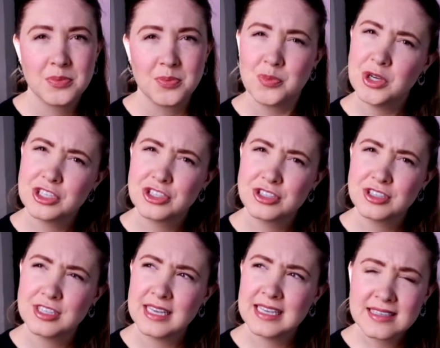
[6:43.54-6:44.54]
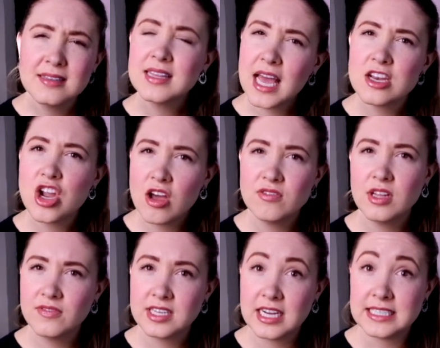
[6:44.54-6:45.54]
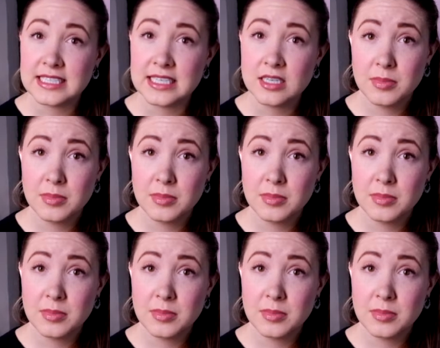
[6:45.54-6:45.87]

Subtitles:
which isn't that novel of an idea,